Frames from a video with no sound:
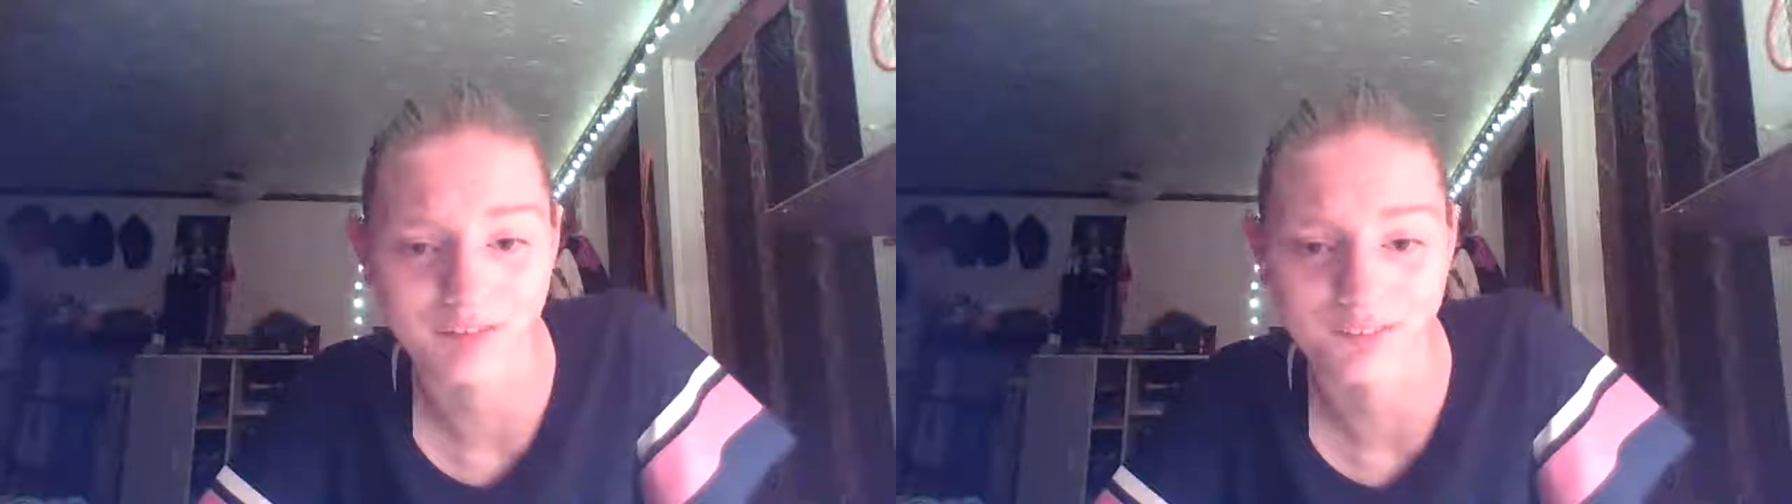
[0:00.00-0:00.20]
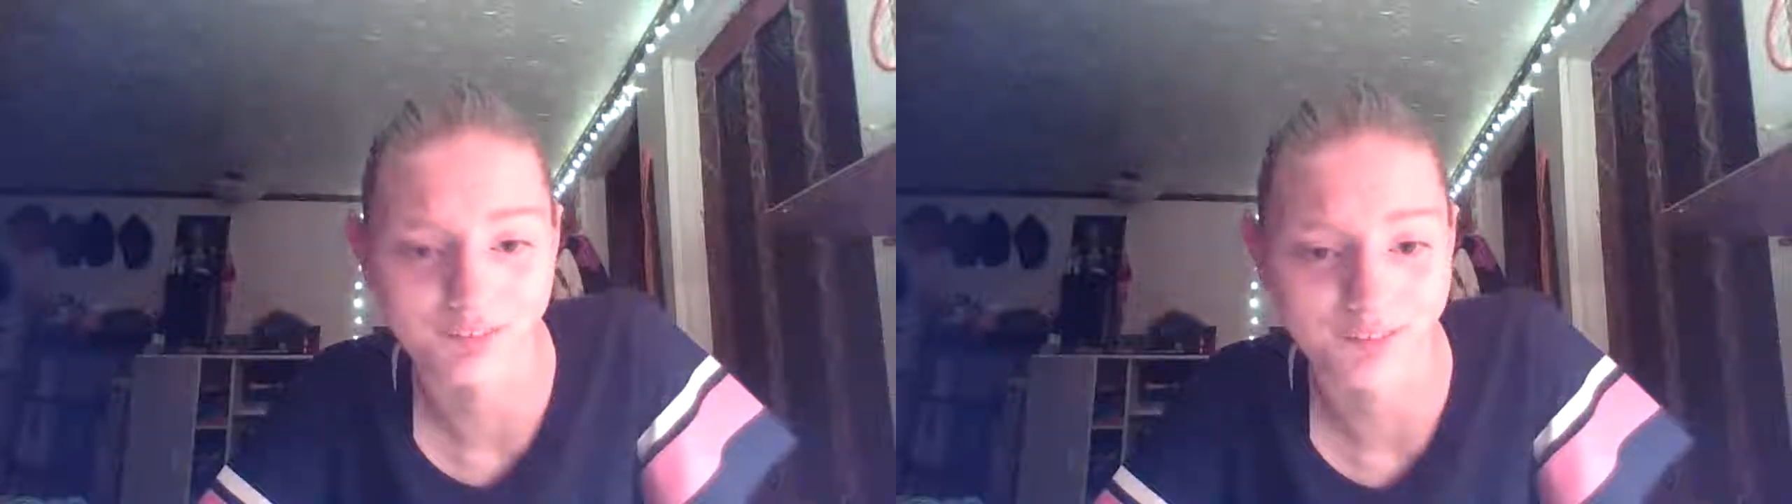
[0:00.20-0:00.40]

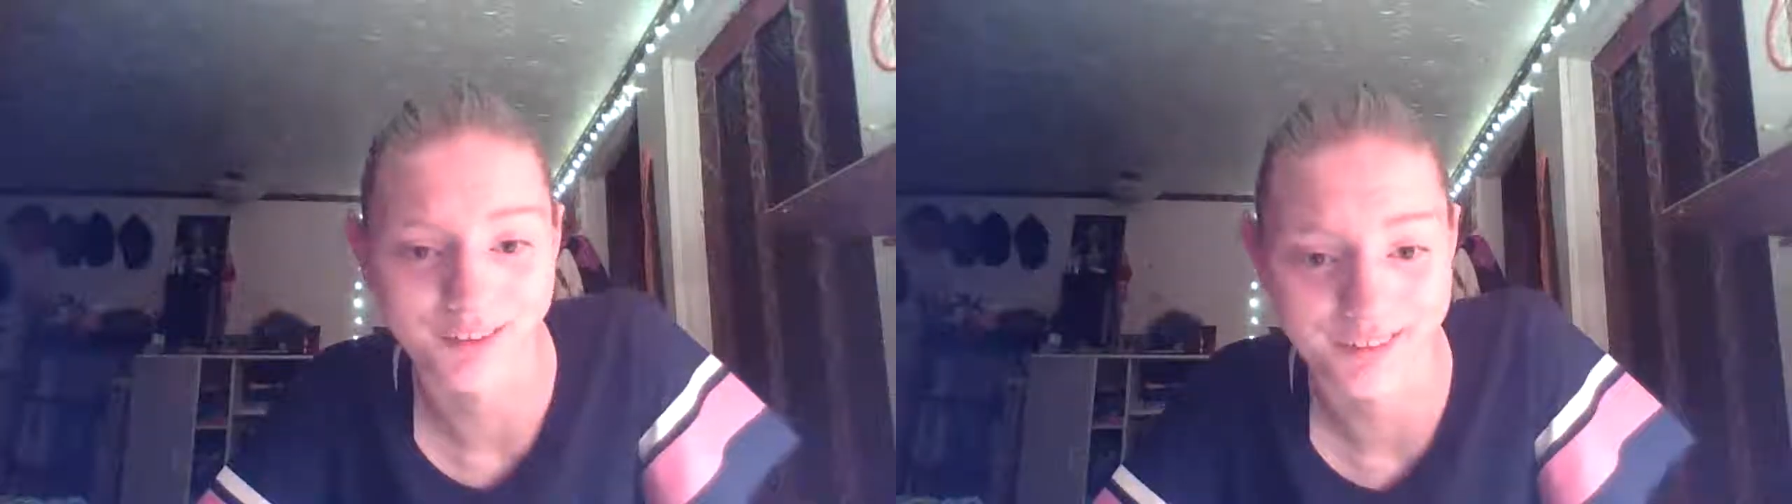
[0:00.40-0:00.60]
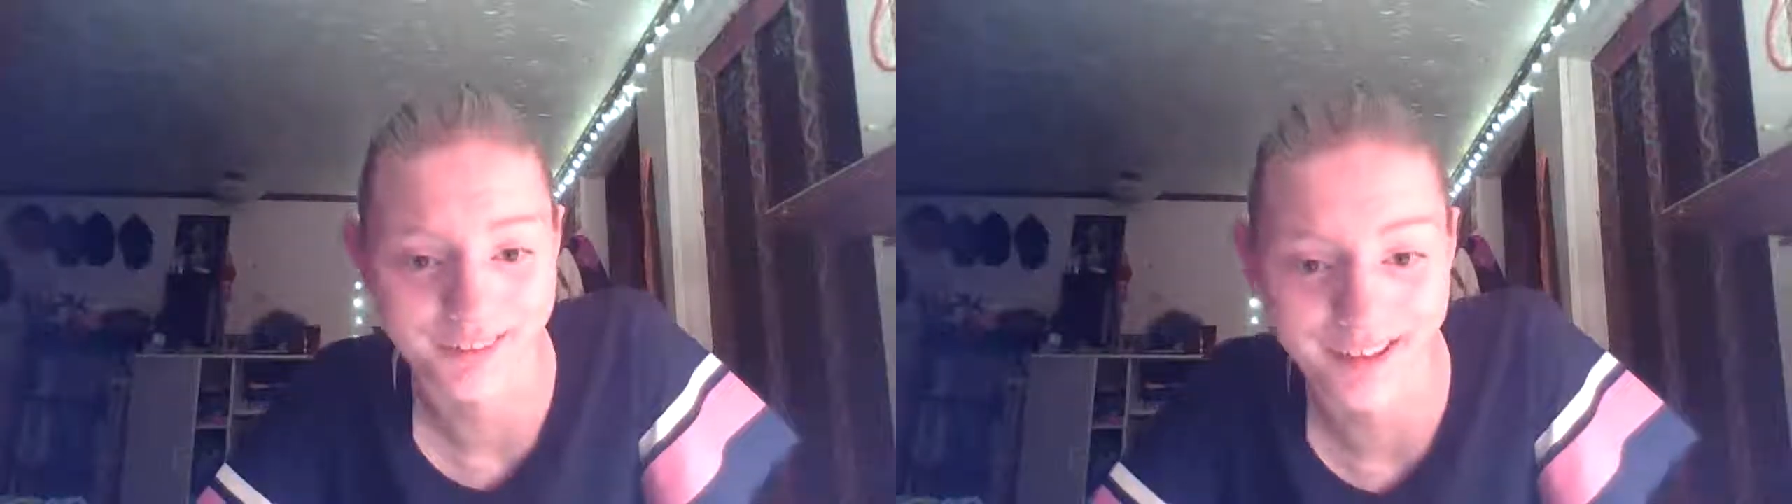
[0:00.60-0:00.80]
the
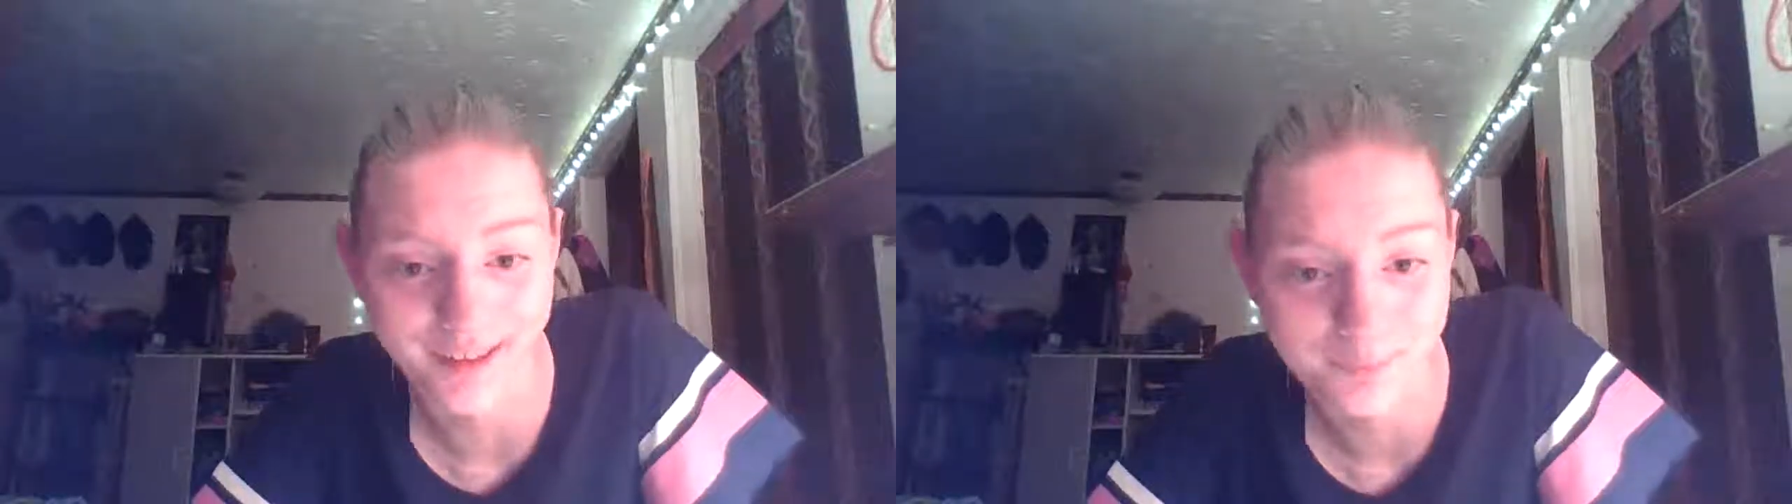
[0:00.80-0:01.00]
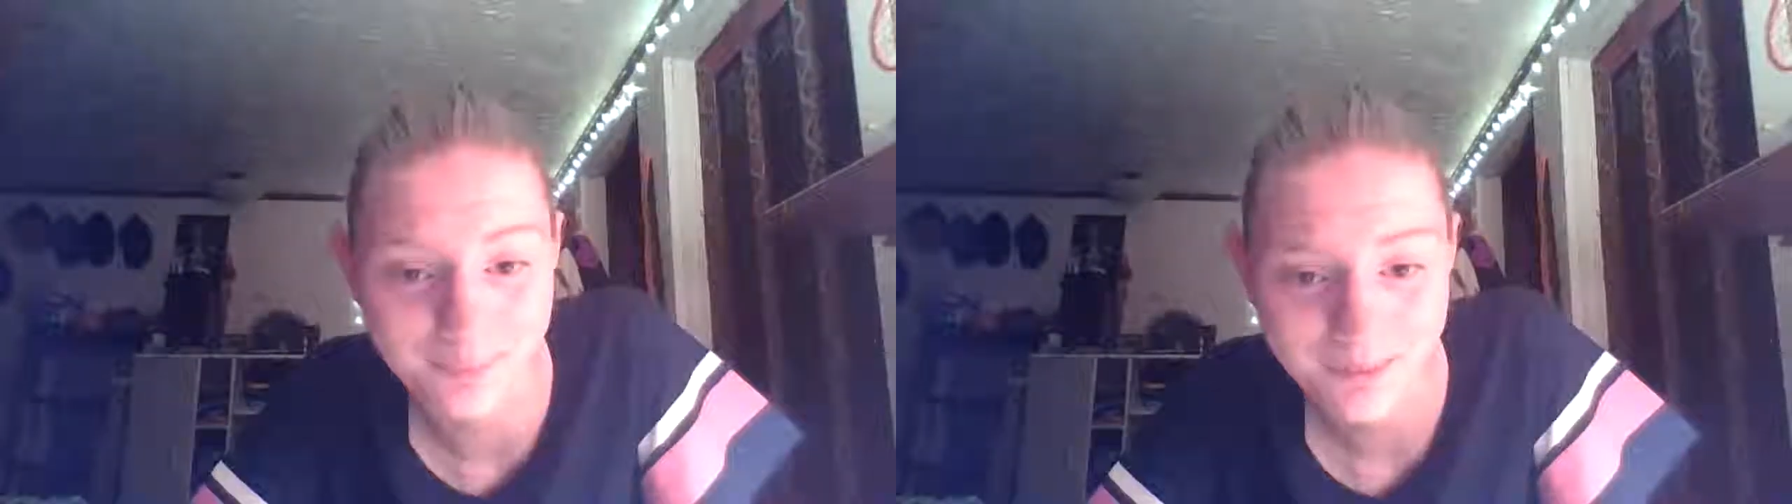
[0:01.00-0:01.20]
fucking
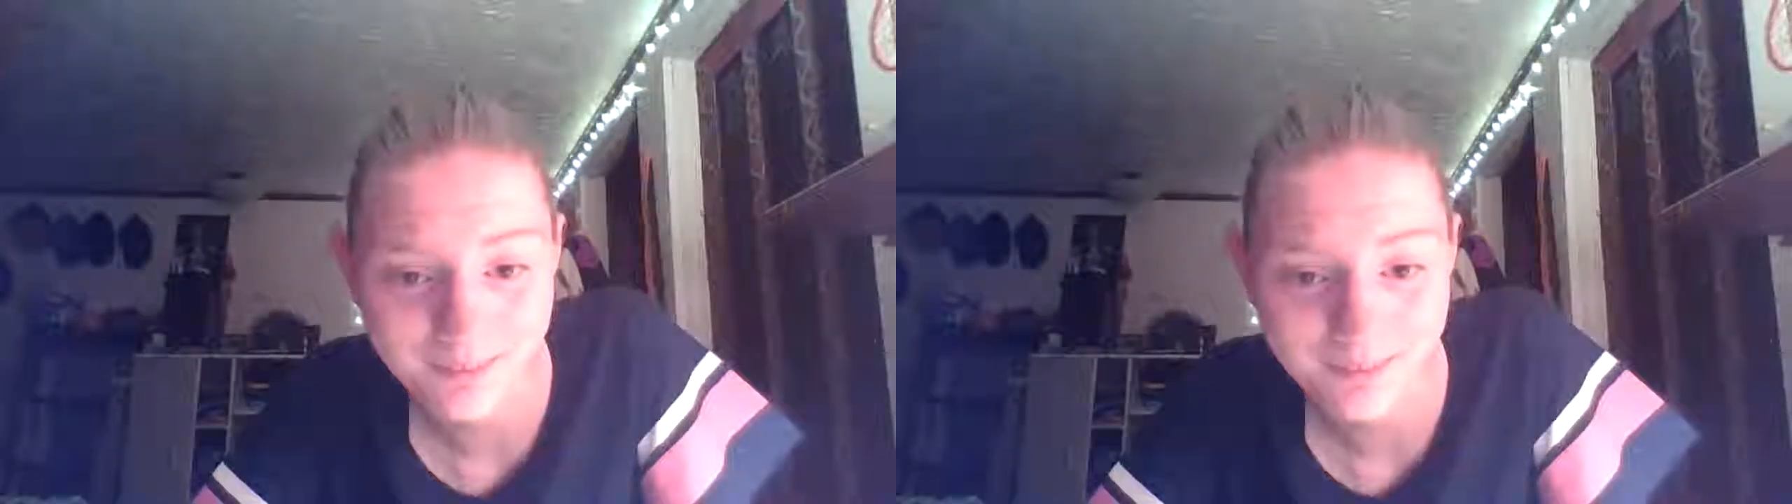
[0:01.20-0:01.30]
time.